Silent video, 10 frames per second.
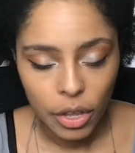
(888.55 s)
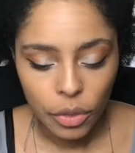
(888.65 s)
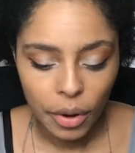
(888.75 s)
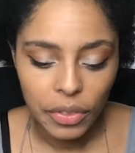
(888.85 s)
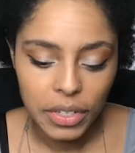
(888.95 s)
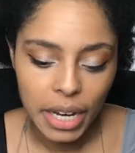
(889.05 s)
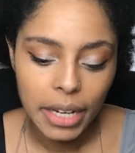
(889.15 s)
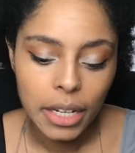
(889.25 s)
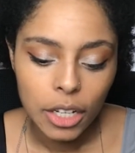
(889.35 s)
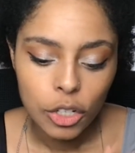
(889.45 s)
throughout the
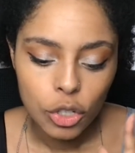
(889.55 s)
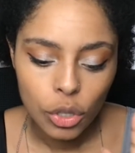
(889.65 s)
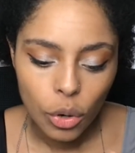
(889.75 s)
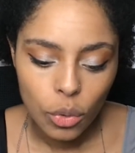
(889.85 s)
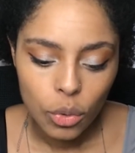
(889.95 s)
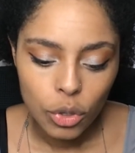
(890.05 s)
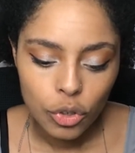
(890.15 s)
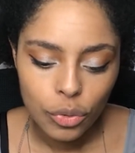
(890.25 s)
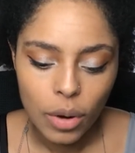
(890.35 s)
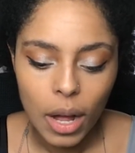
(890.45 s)
day. So
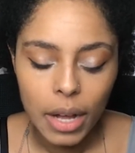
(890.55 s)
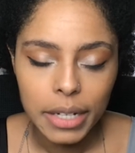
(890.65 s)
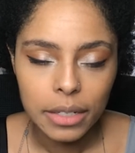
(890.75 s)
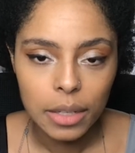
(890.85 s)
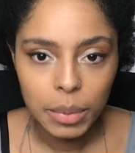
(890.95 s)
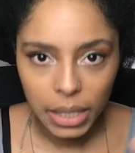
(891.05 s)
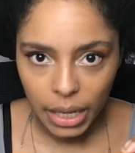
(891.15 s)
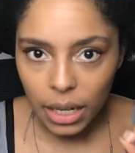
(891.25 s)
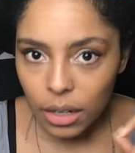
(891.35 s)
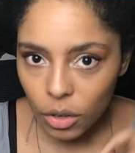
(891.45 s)
try to
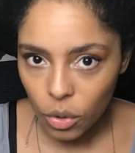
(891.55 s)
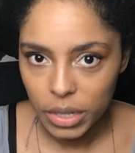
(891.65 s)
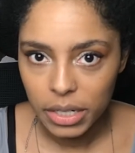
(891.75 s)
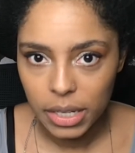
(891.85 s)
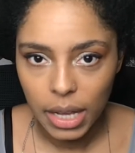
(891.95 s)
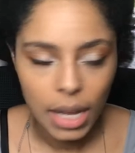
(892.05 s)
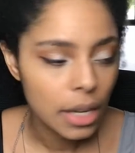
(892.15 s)
plan according to that.